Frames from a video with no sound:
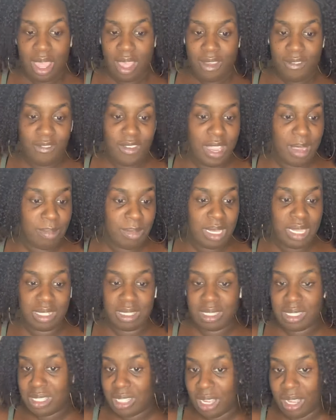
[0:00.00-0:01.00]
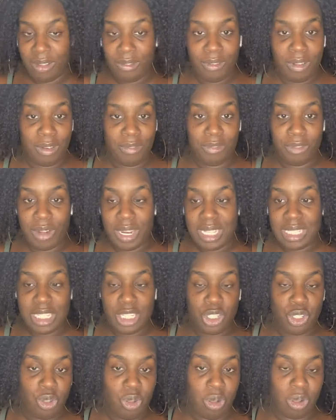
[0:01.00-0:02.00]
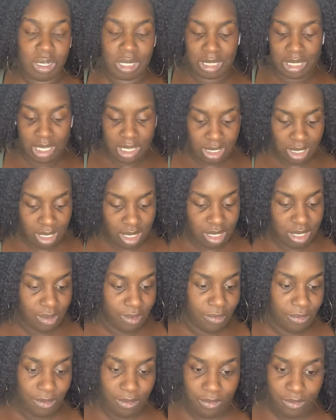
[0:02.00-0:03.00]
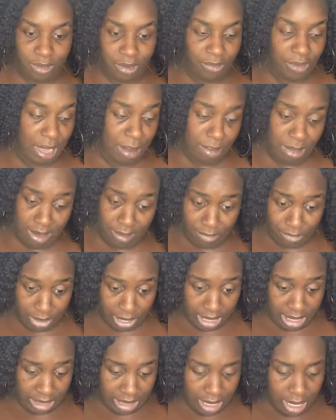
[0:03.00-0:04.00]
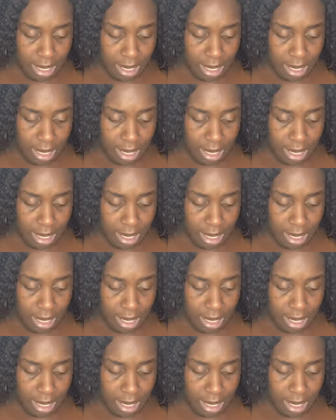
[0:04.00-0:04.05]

Family of friends that you call sisters, of family of friends